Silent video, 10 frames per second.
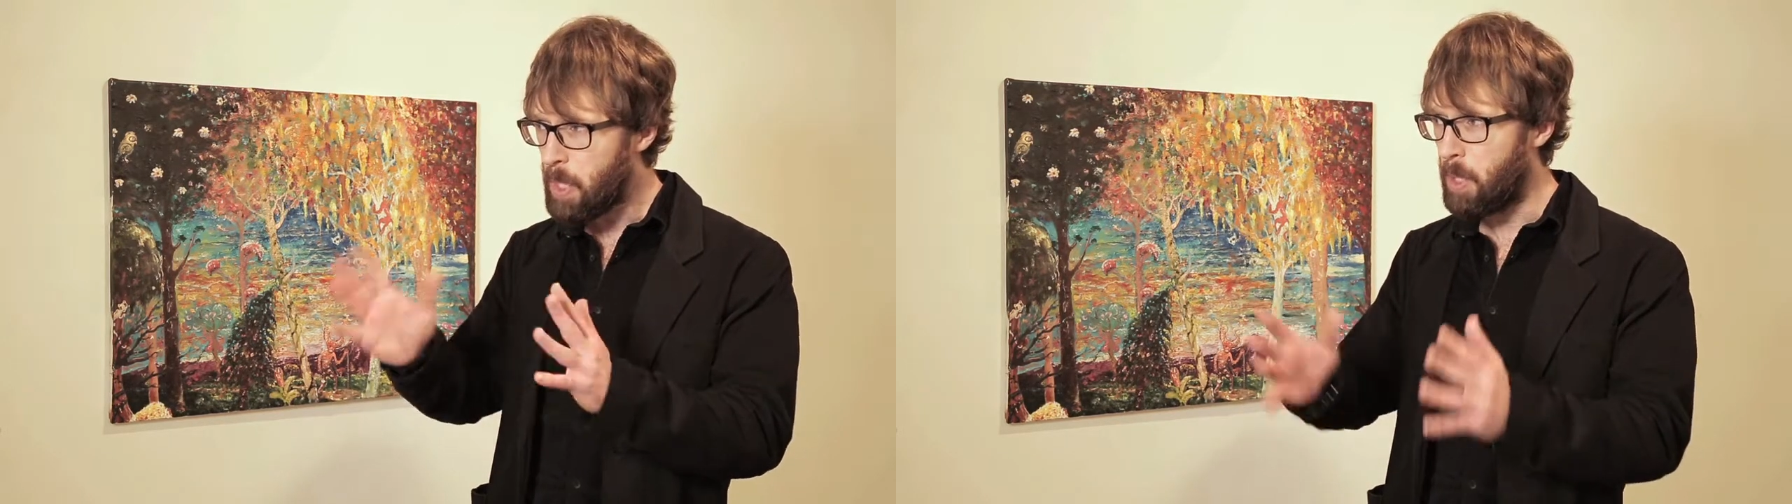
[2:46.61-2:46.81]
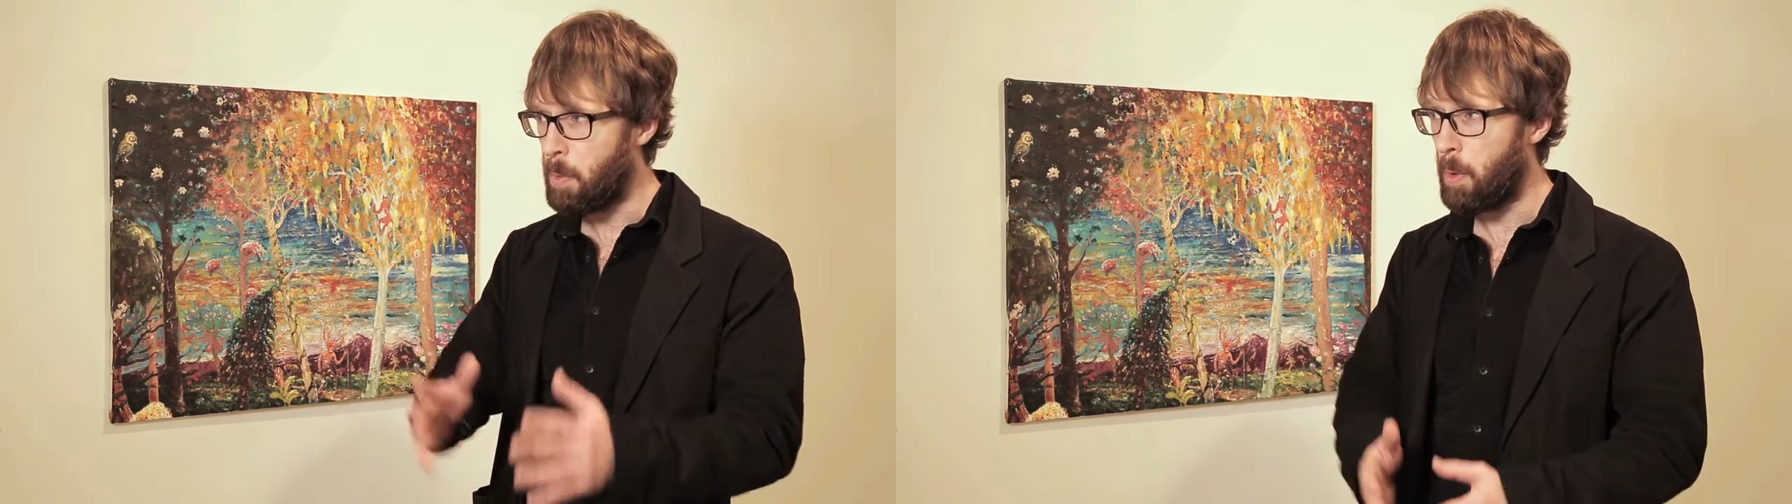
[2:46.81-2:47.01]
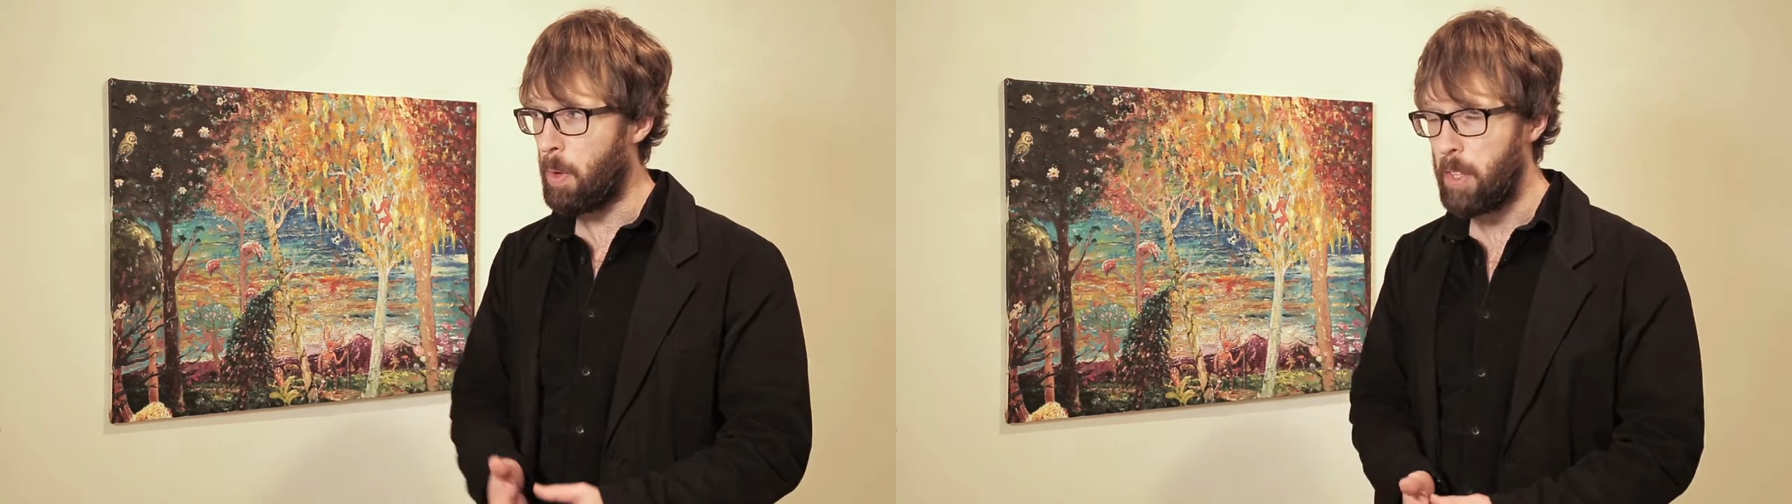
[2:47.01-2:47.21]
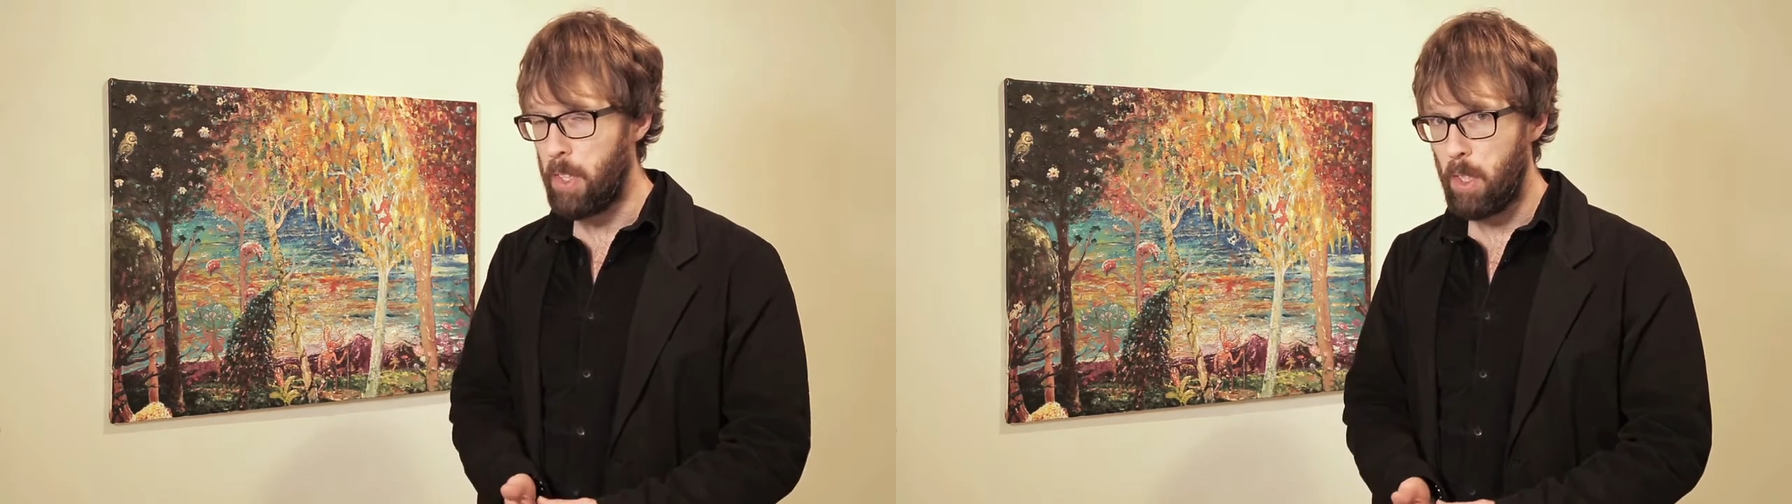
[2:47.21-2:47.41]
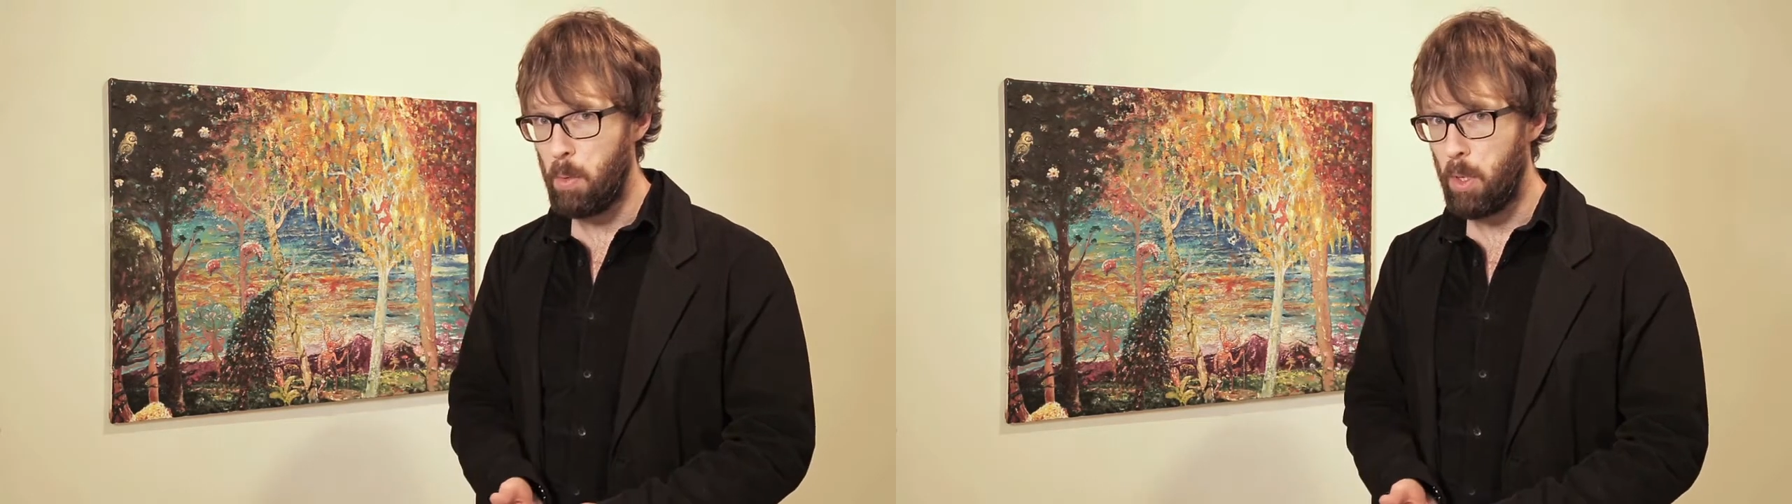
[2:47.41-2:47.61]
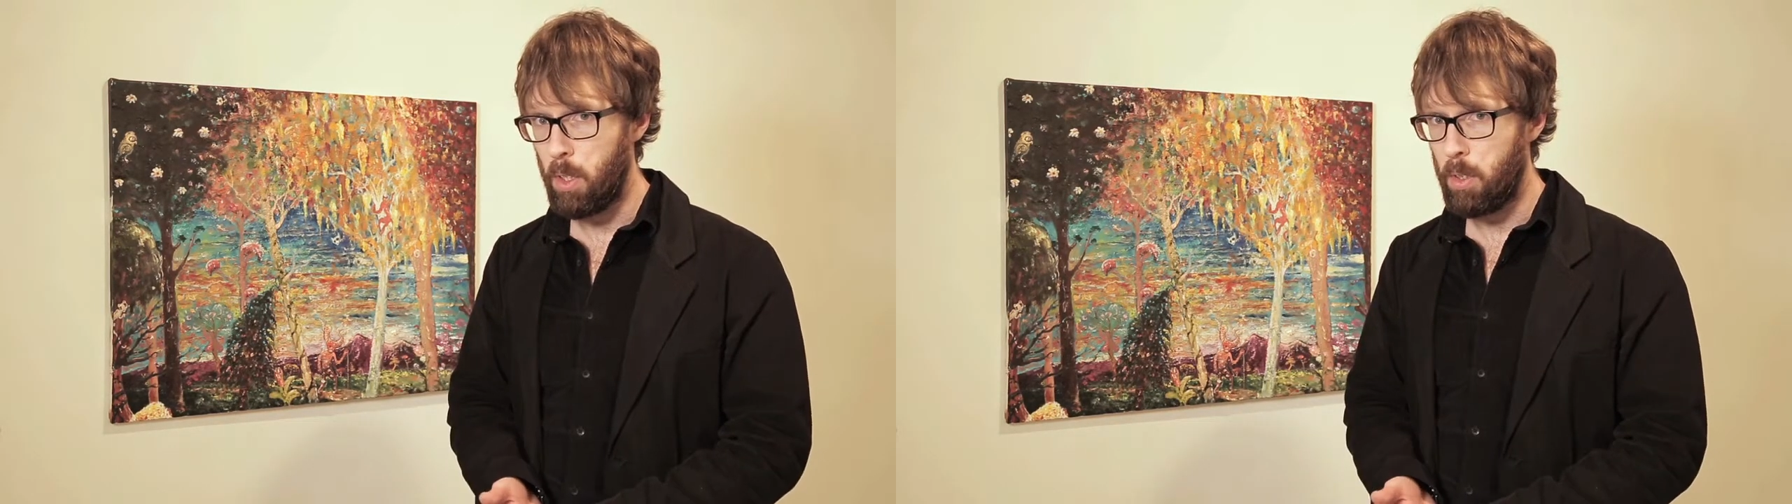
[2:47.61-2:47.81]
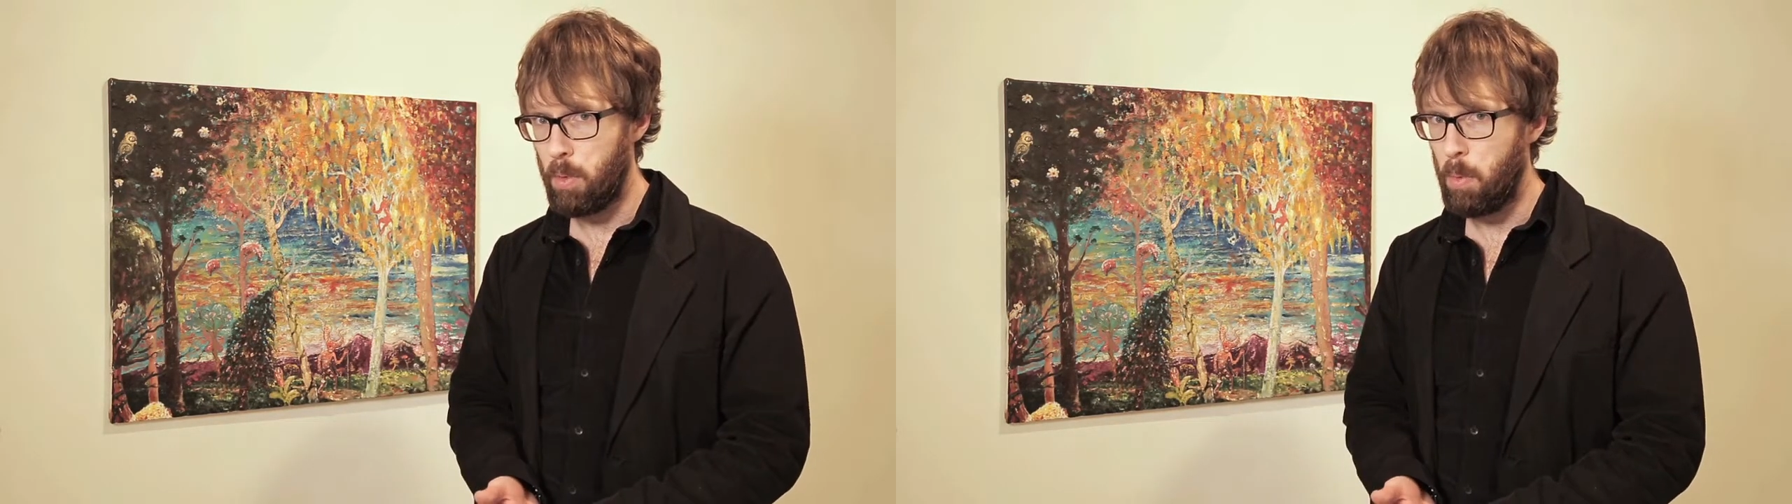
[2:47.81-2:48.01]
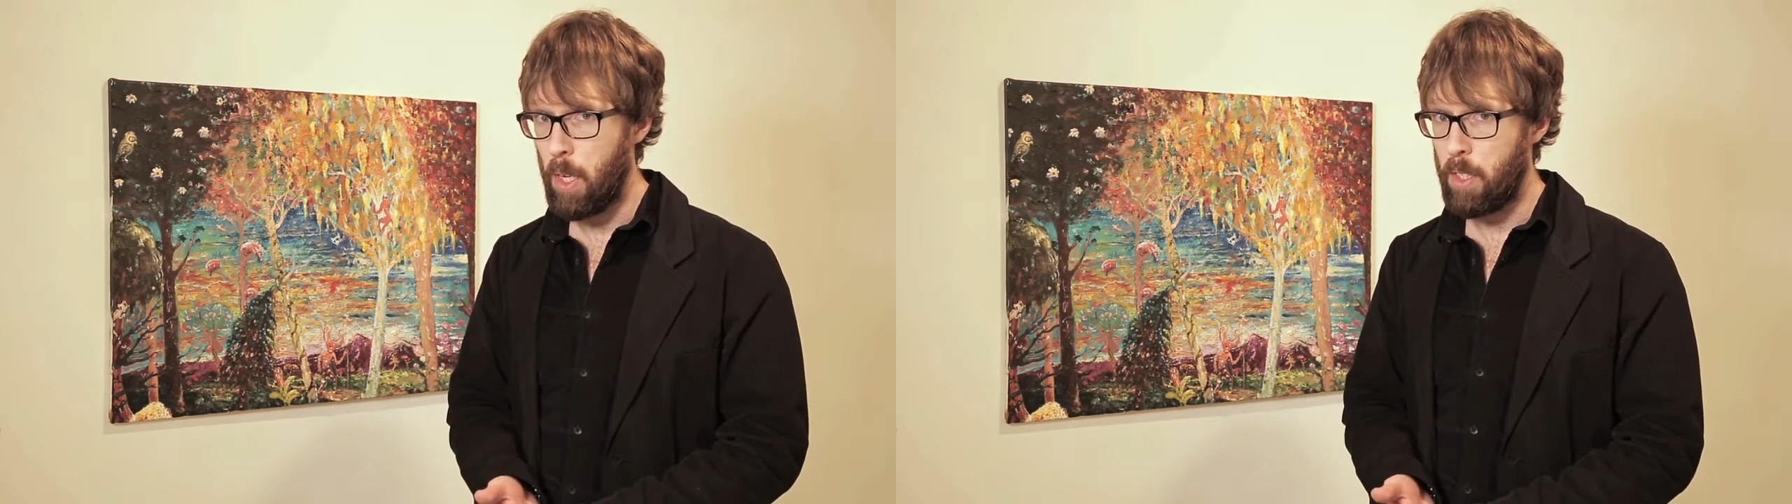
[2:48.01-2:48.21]
to the point where I think they work
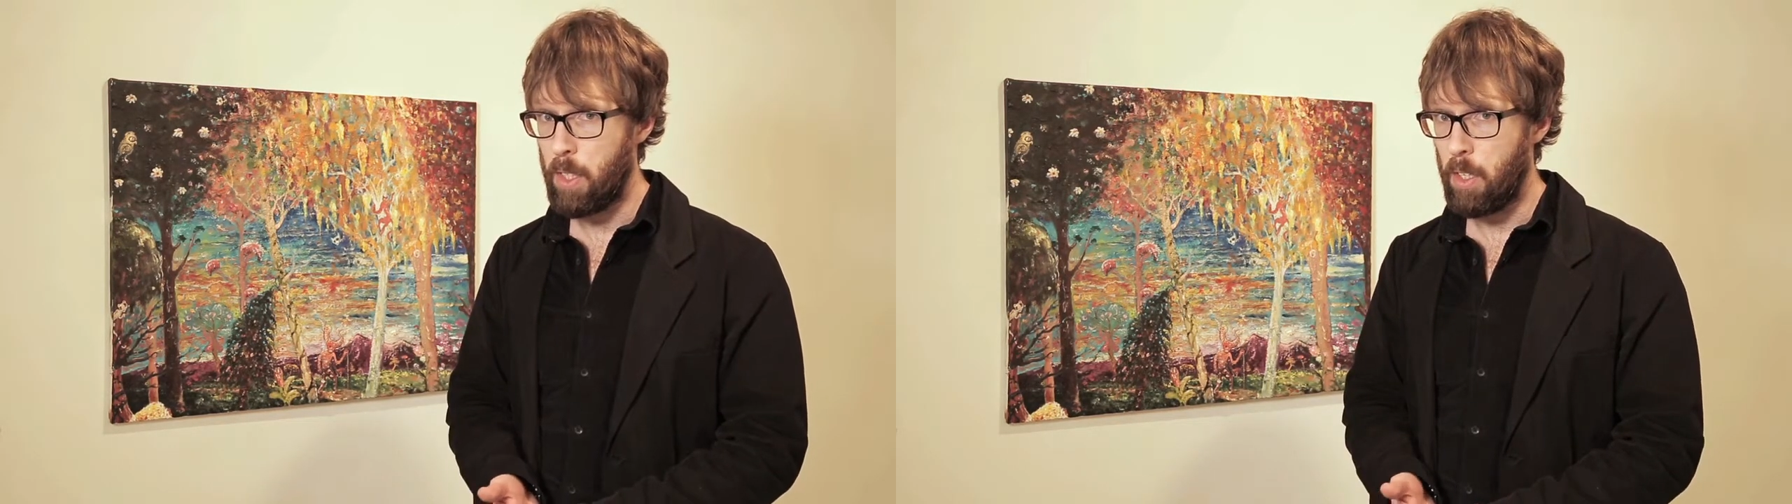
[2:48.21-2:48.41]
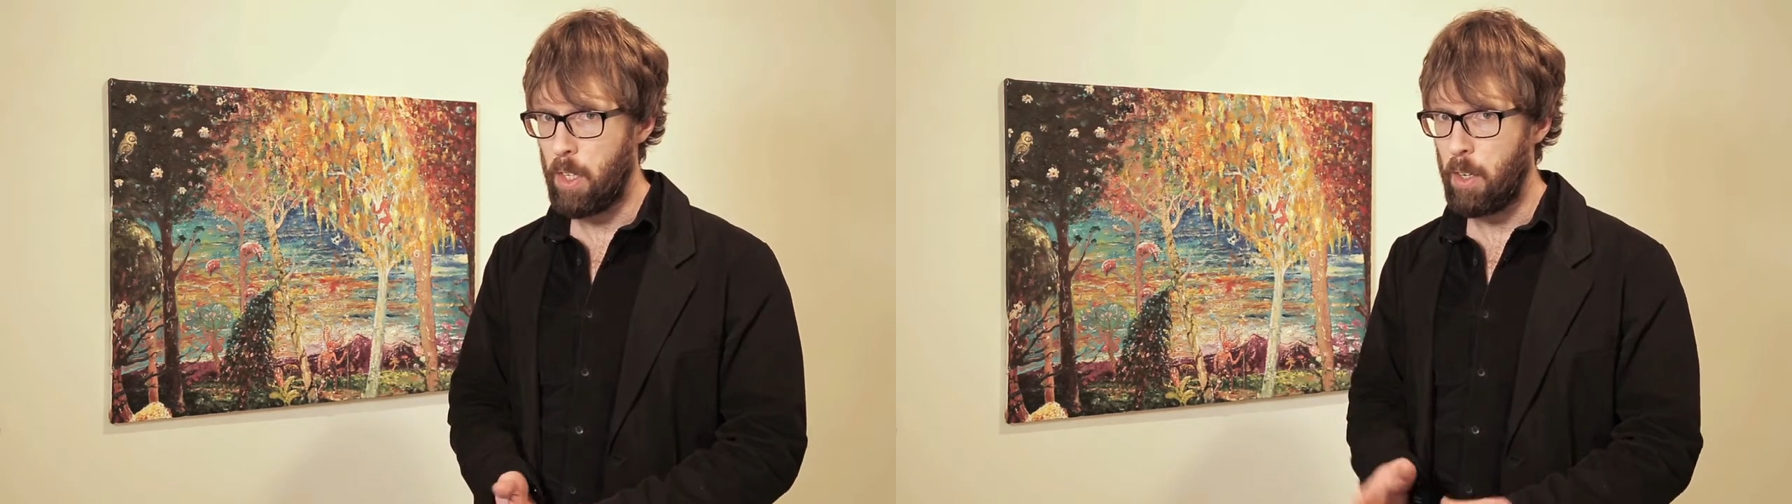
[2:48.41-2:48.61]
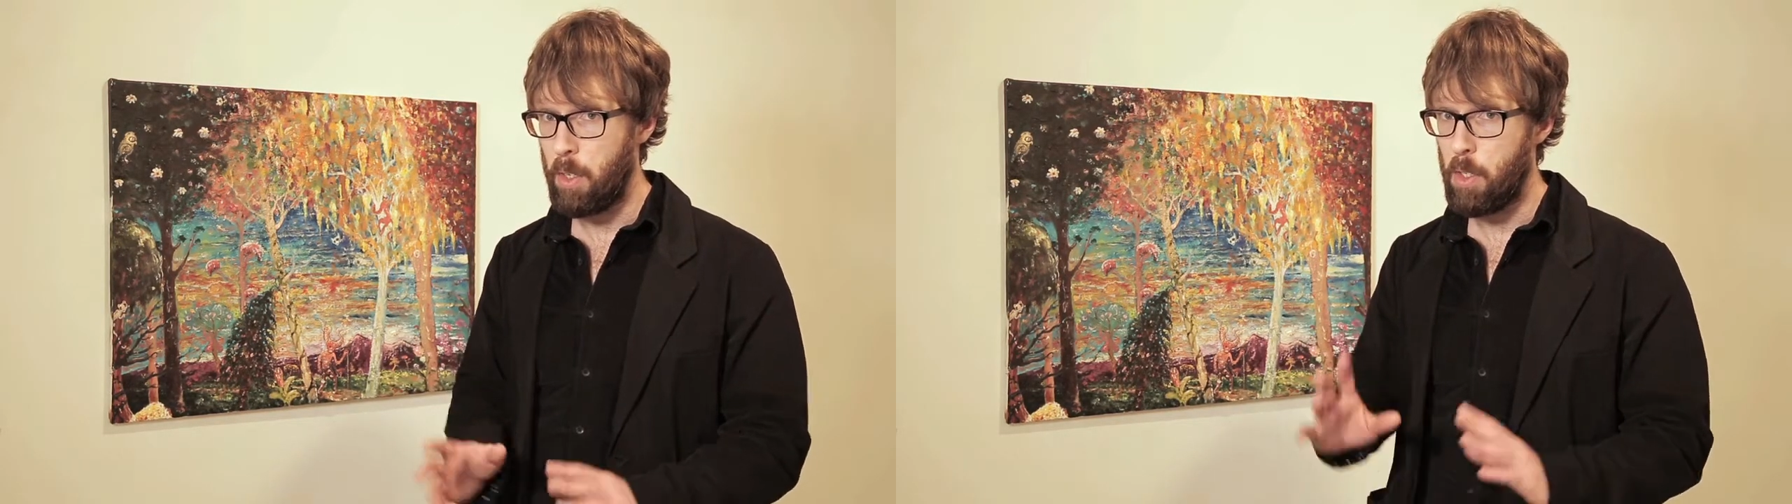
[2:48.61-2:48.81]
well together now,